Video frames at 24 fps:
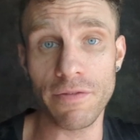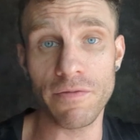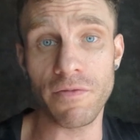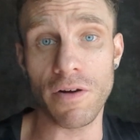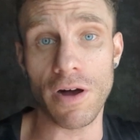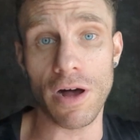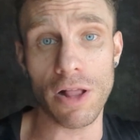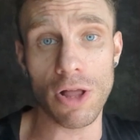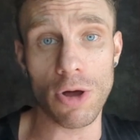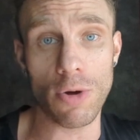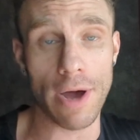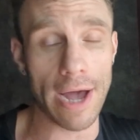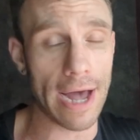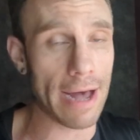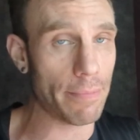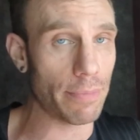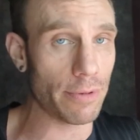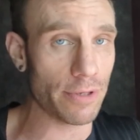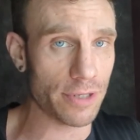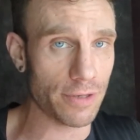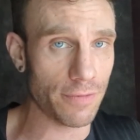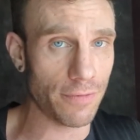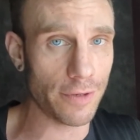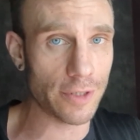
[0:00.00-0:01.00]
to follow
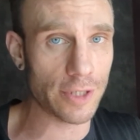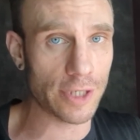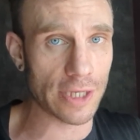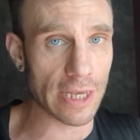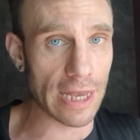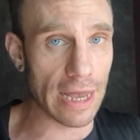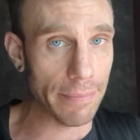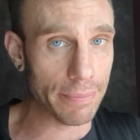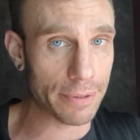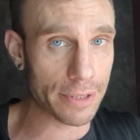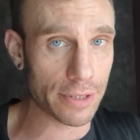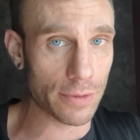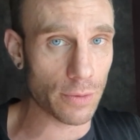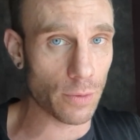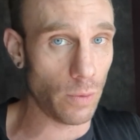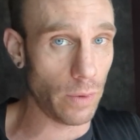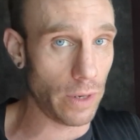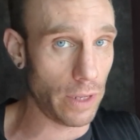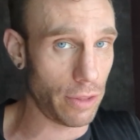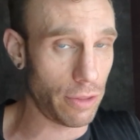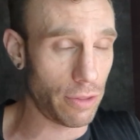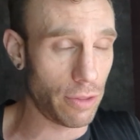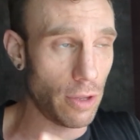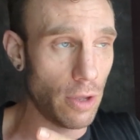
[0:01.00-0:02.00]
Apple's footsteps
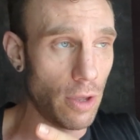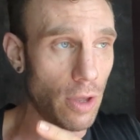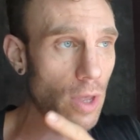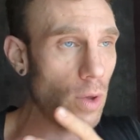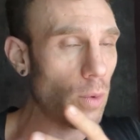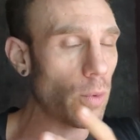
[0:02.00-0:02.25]
with